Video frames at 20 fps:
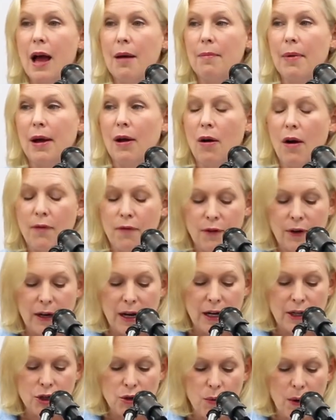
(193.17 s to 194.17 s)
by offering
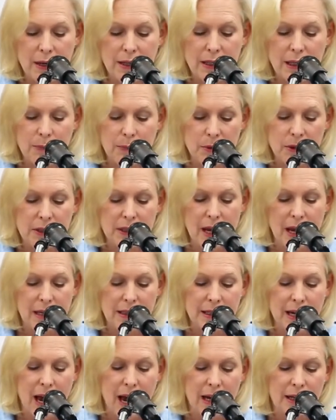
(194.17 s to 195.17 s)
a 20%
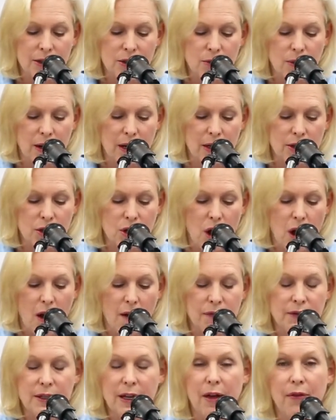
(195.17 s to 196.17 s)
tax credit to
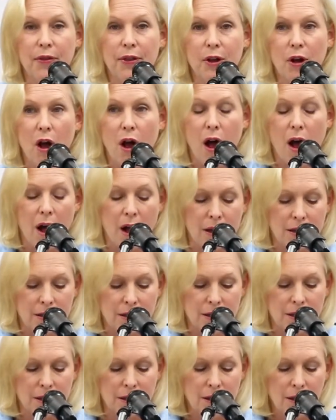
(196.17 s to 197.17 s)
offset the
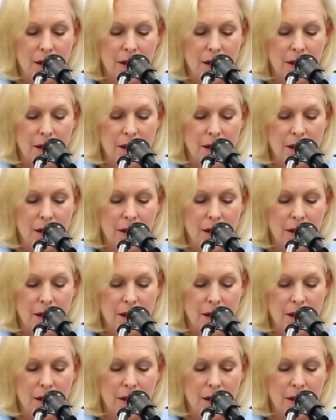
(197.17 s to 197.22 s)
cost